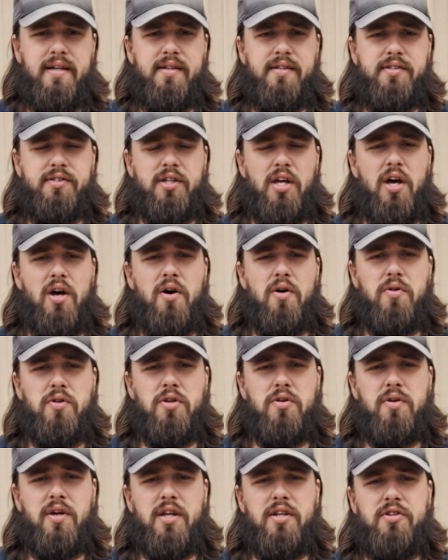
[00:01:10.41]
So
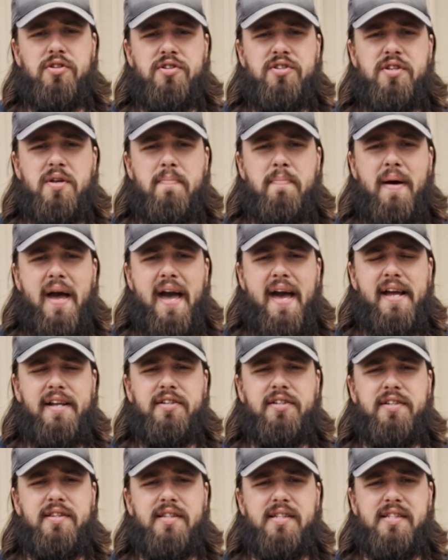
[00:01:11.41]
you can just
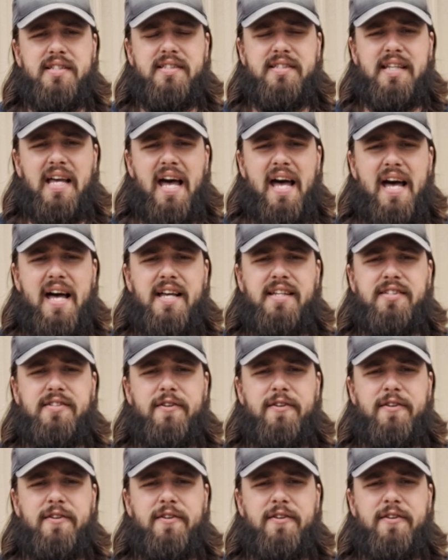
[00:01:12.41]
imagine the size